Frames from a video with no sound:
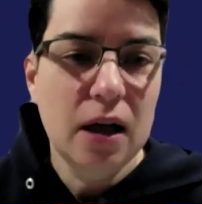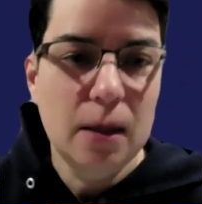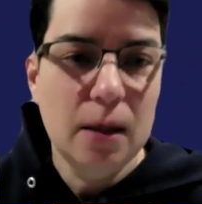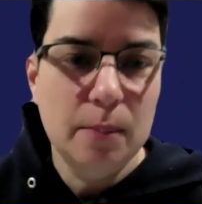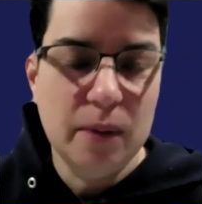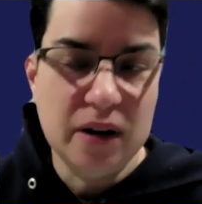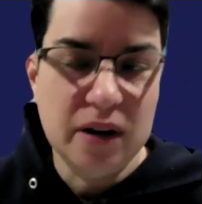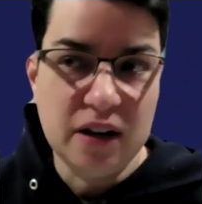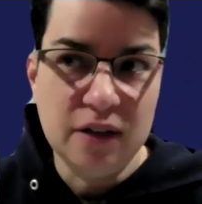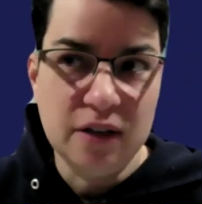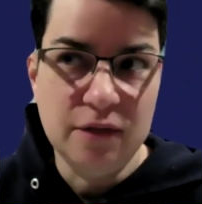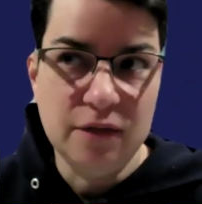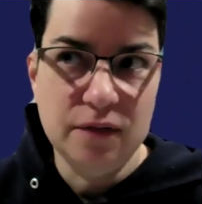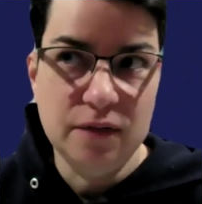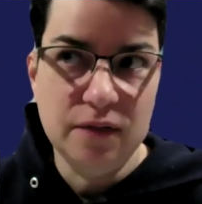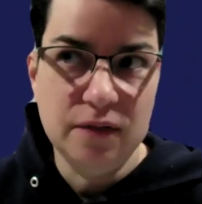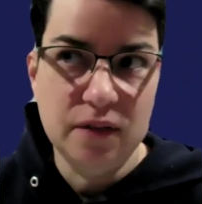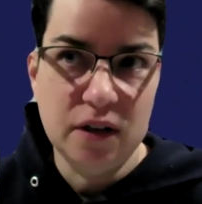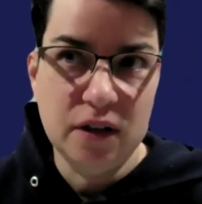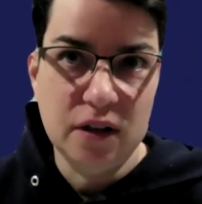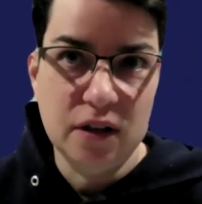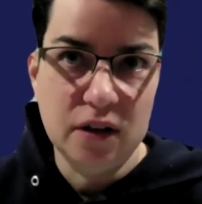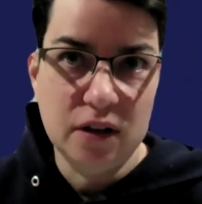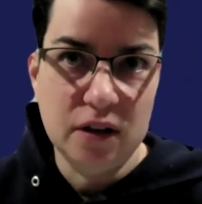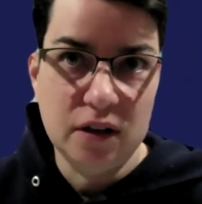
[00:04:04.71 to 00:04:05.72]
But if
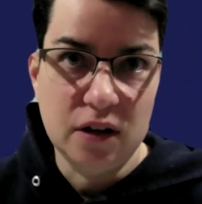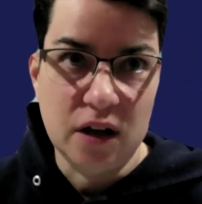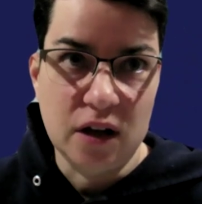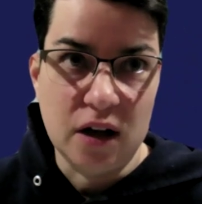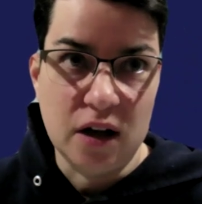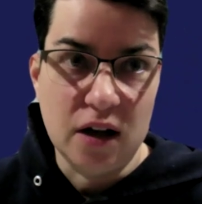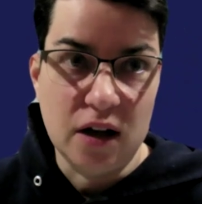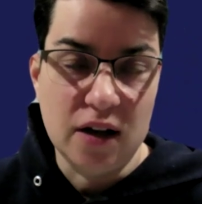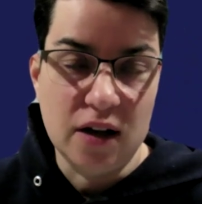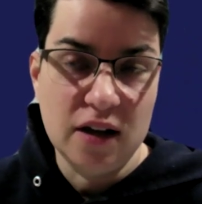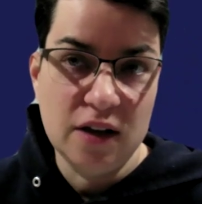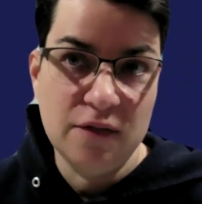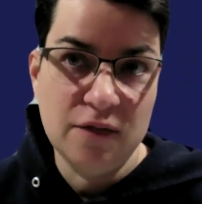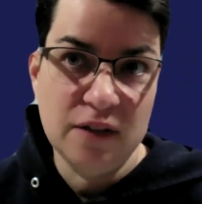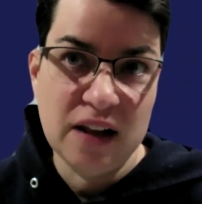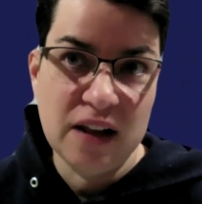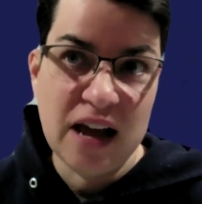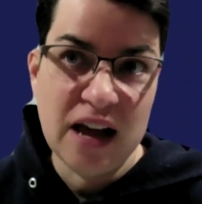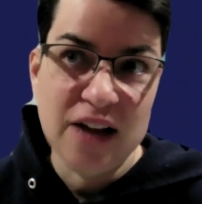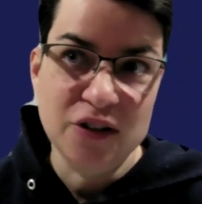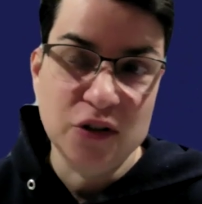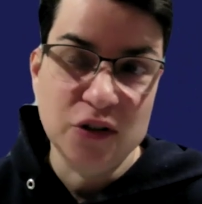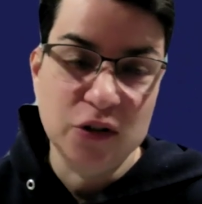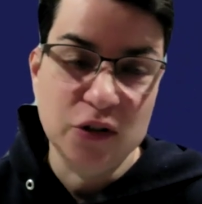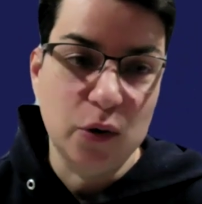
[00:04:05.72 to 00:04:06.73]
it
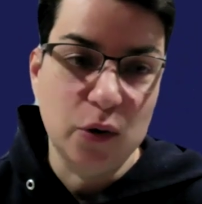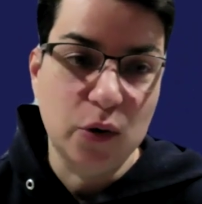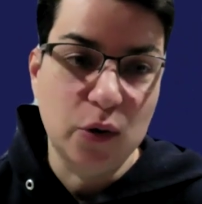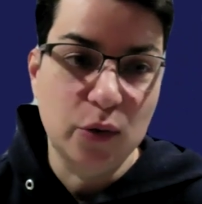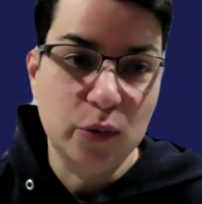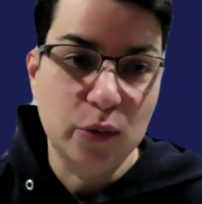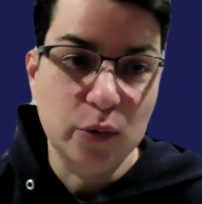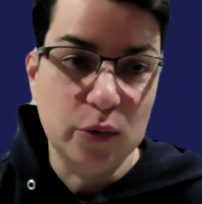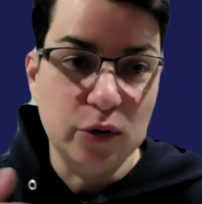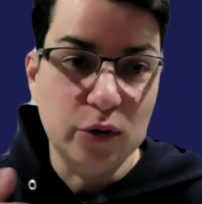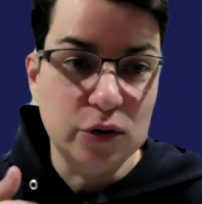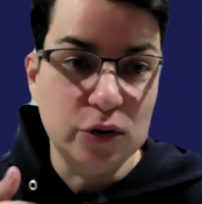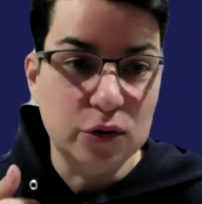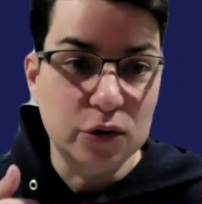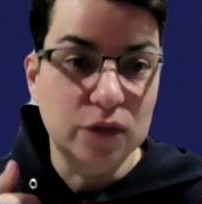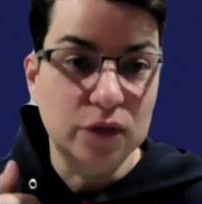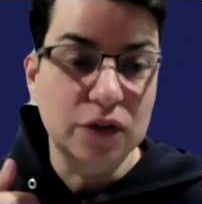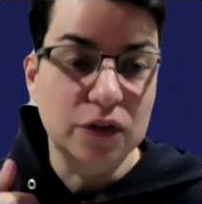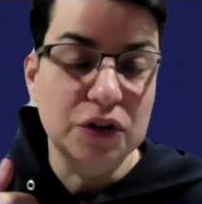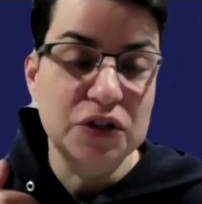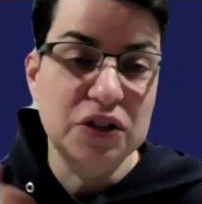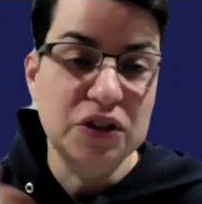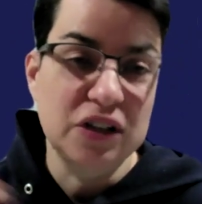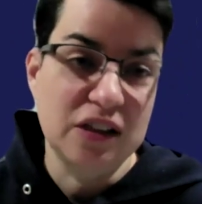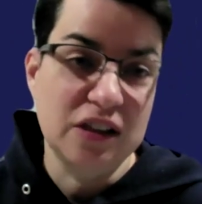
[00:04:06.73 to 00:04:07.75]
has to go through the
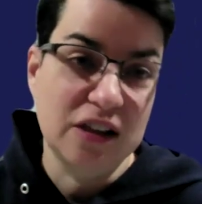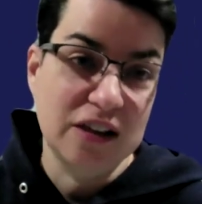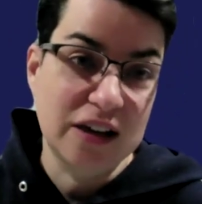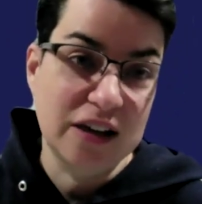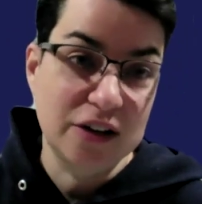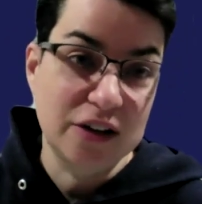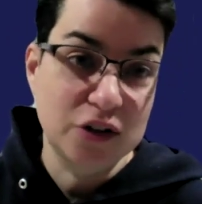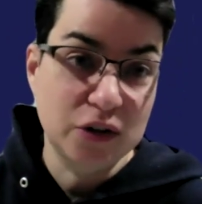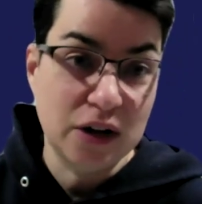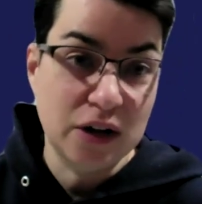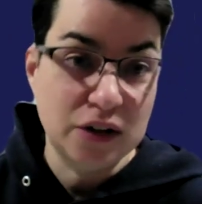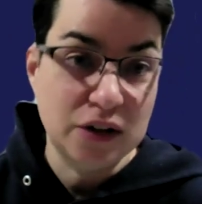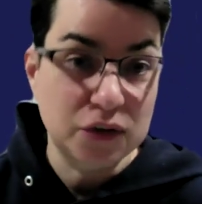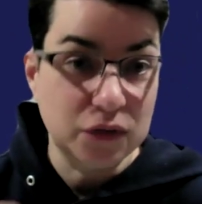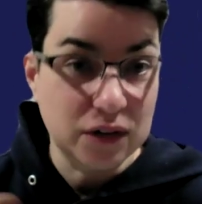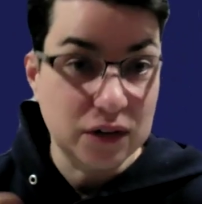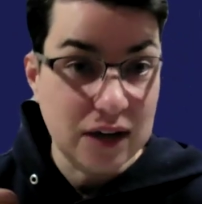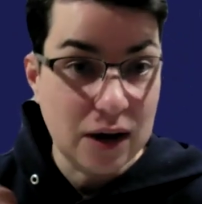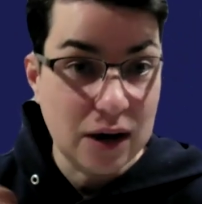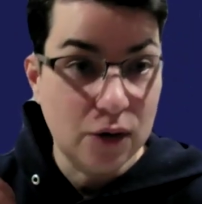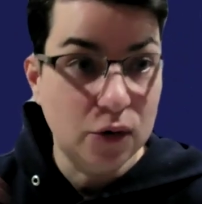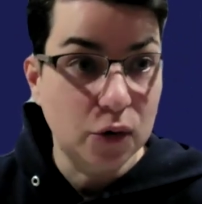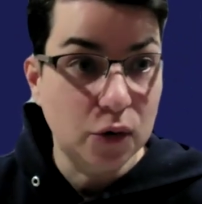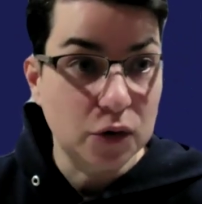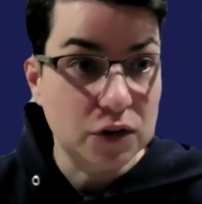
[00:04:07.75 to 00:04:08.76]
university and then get transferred
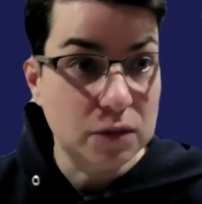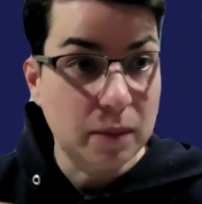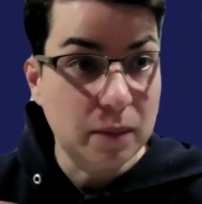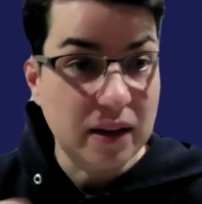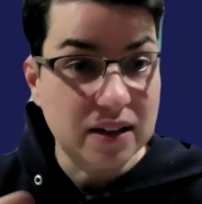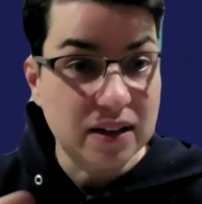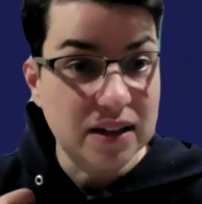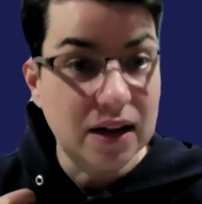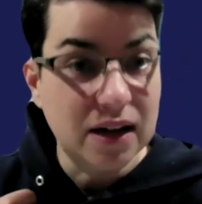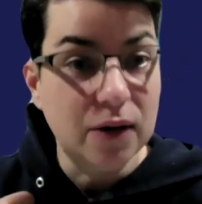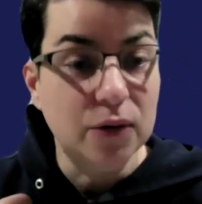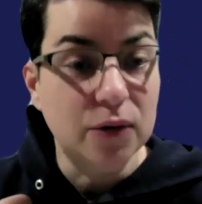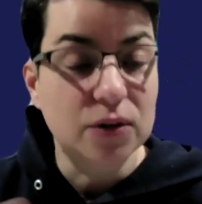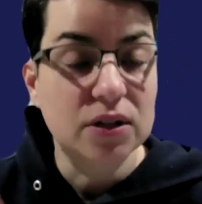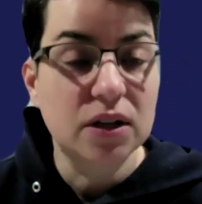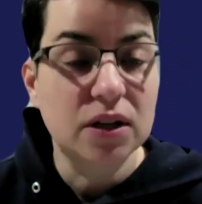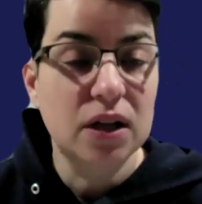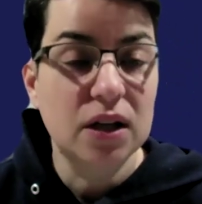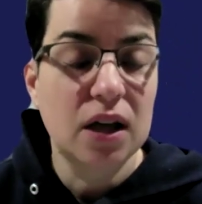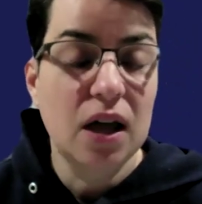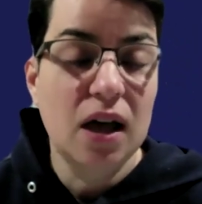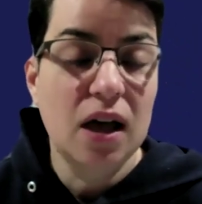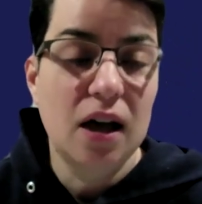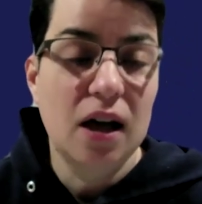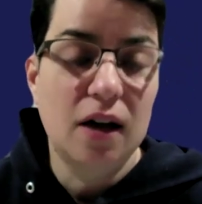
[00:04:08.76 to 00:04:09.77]
out or spent out
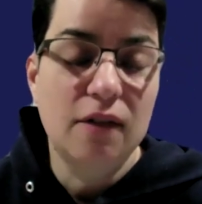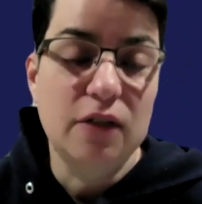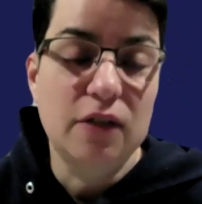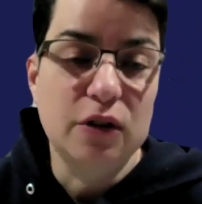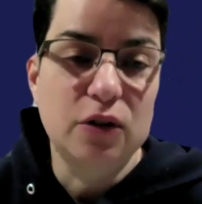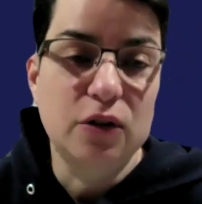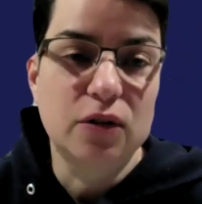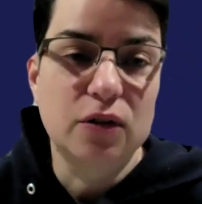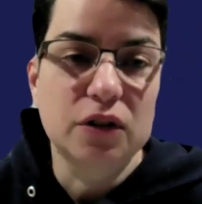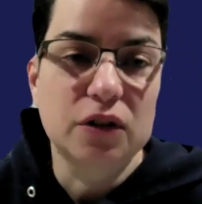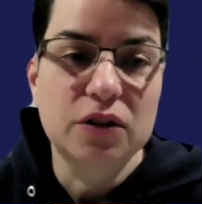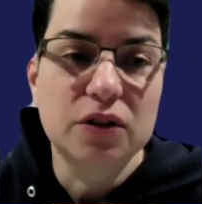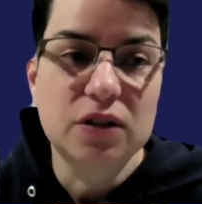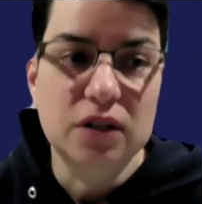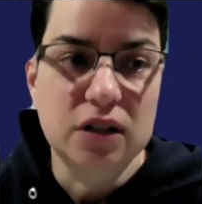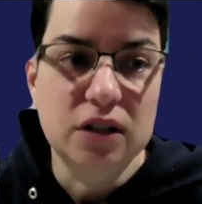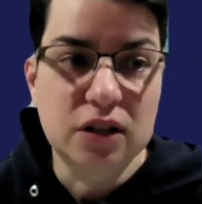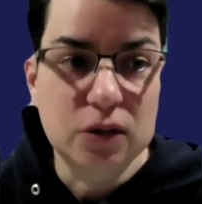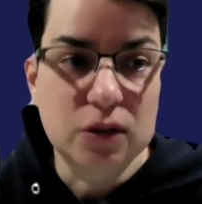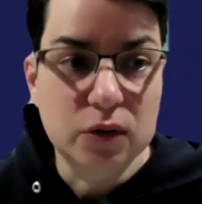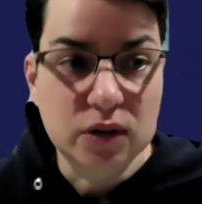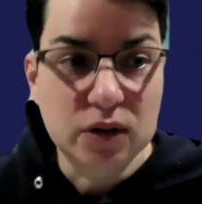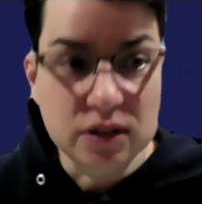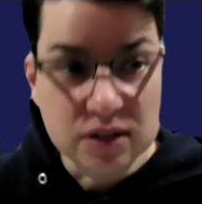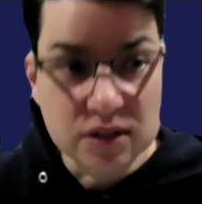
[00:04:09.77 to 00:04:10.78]
of the university,
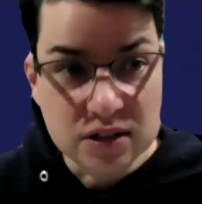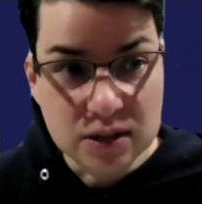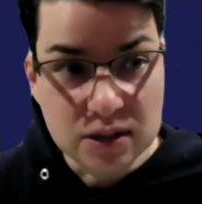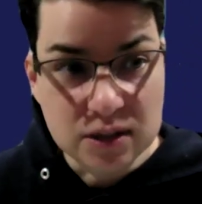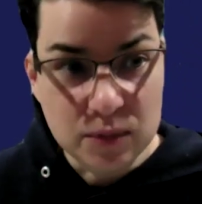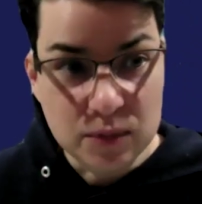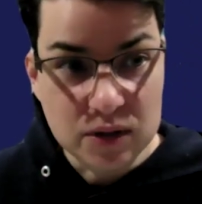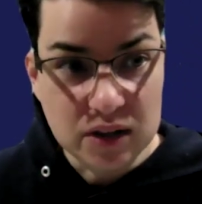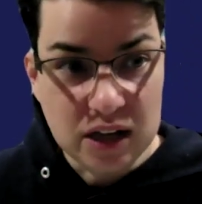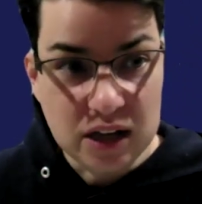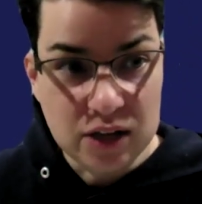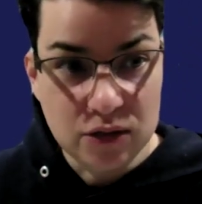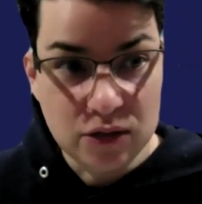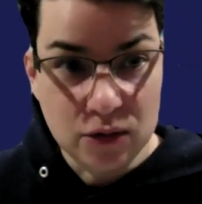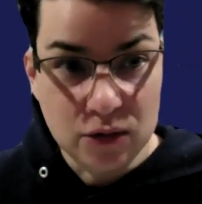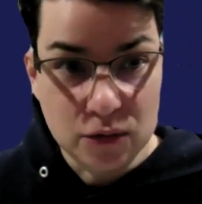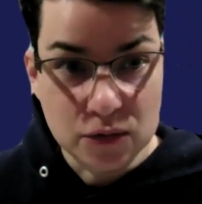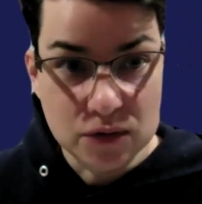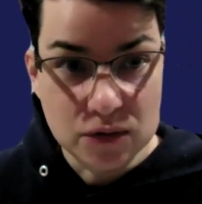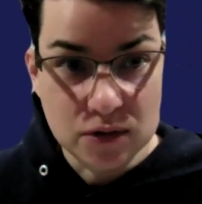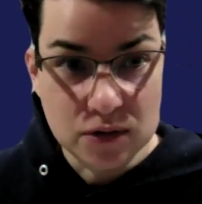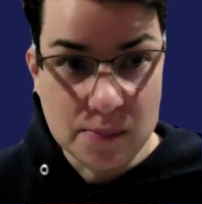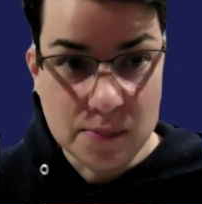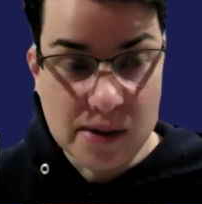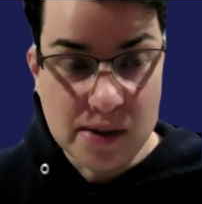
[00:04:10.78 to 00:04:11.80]
you can stipulate
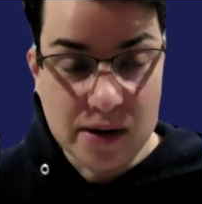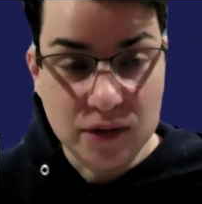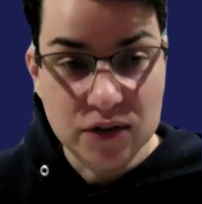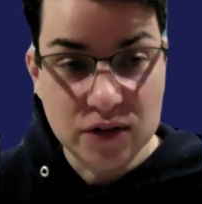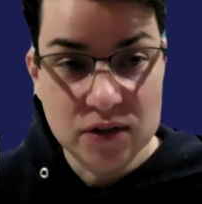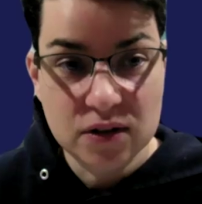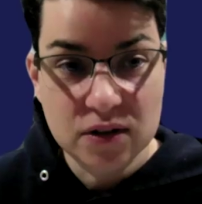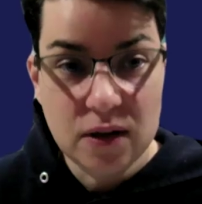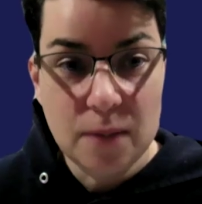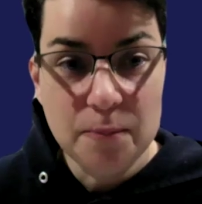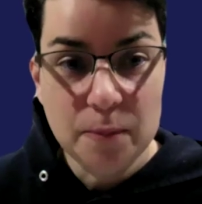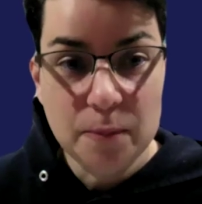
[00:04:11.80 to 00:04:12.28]
those amounts.